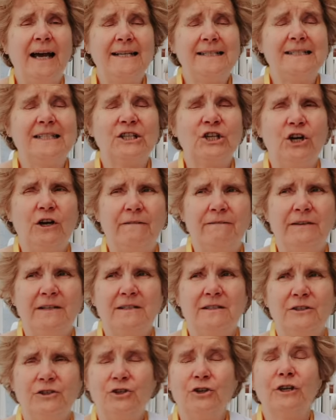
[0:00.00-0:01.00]
iced coffee.
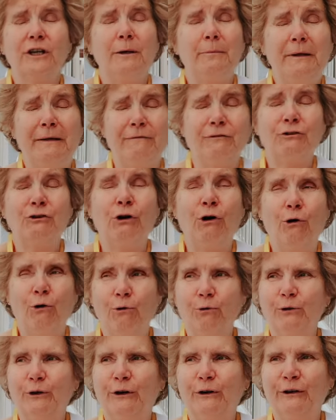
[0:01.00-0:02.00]
I know, so I'm gonna be
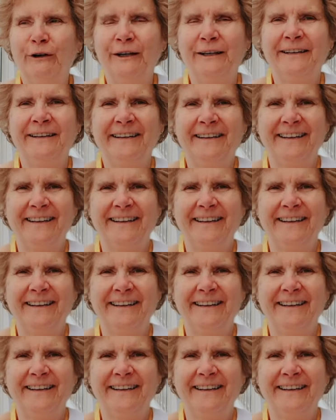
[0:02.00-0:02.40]
even colder.